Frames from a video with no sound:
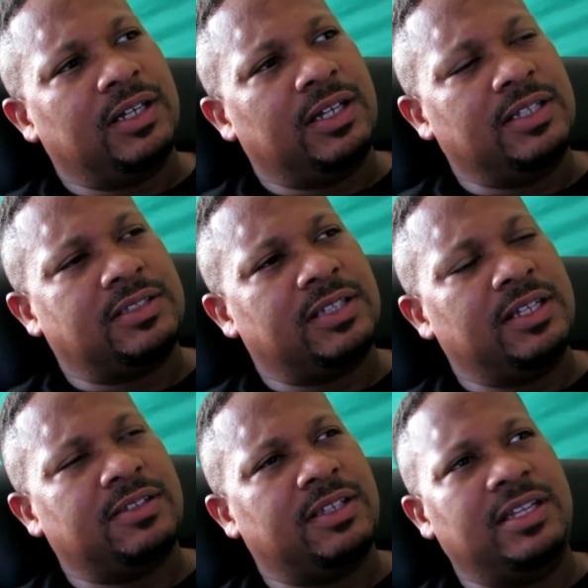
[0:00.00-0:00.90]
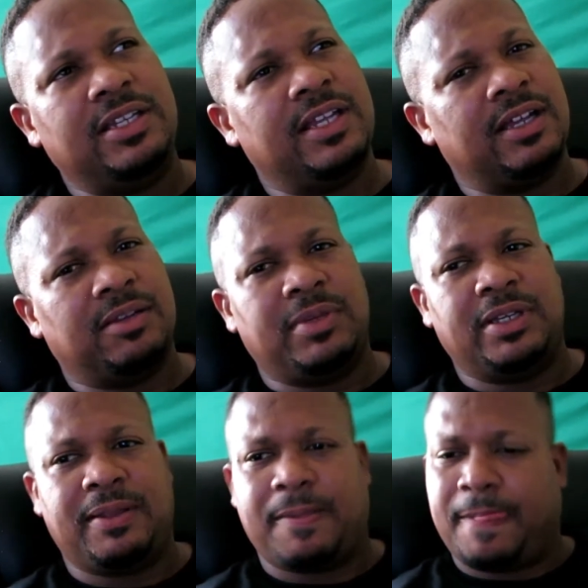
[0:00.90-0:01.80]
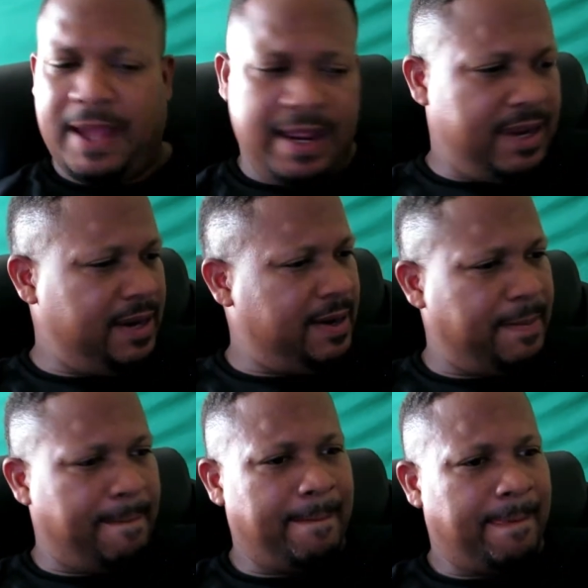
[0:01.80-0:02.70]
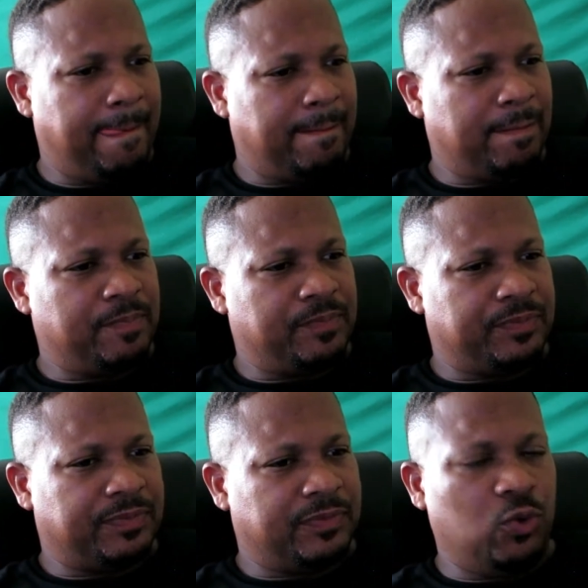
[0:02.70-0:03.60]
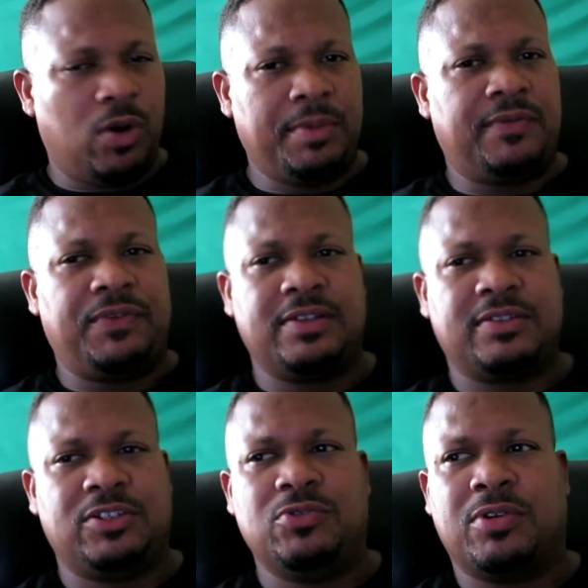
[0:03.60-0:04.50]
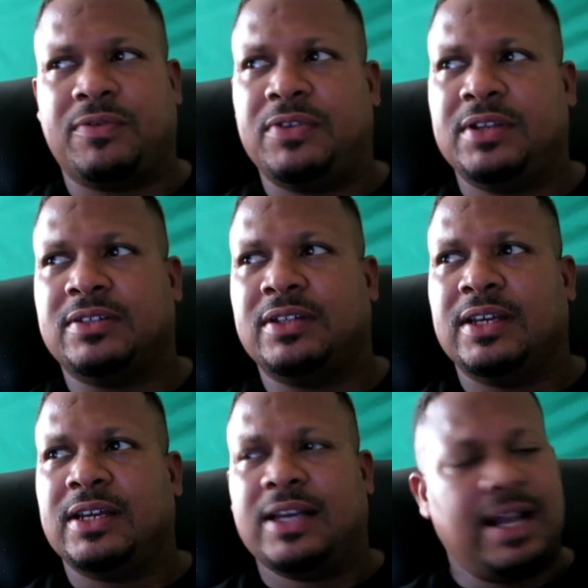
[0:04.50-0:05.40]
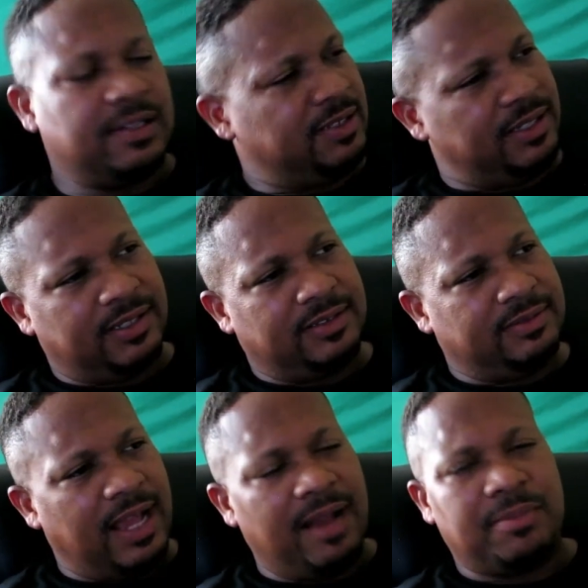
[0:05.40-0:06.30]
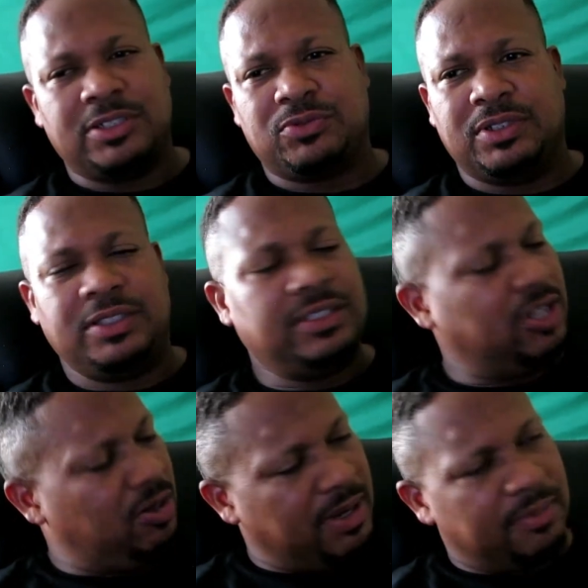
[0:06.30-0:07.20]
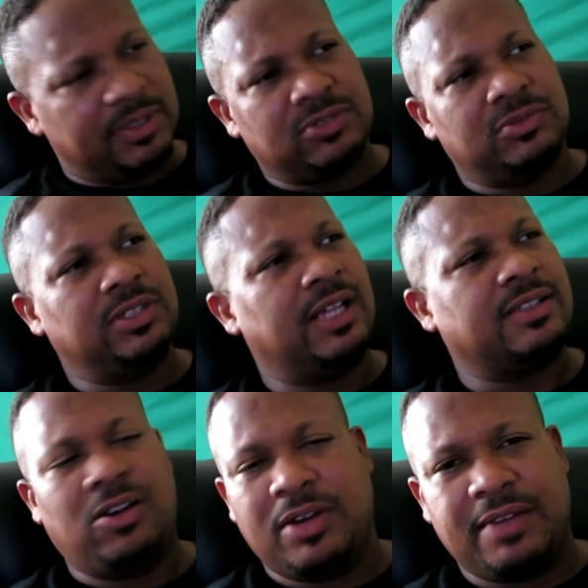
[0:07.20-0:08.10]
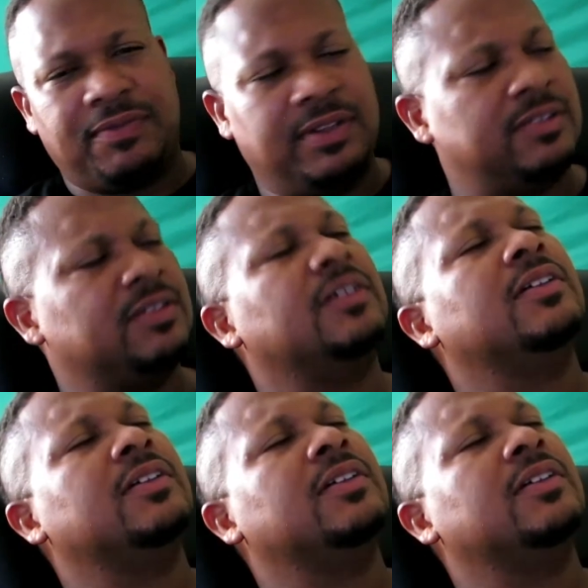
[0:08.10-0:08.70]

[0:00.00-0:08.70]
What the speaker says: it's the heating element and you want me to fix it or you want to fix it? I said, how much was he? Told me how much it was. I said, go ahead, fix it.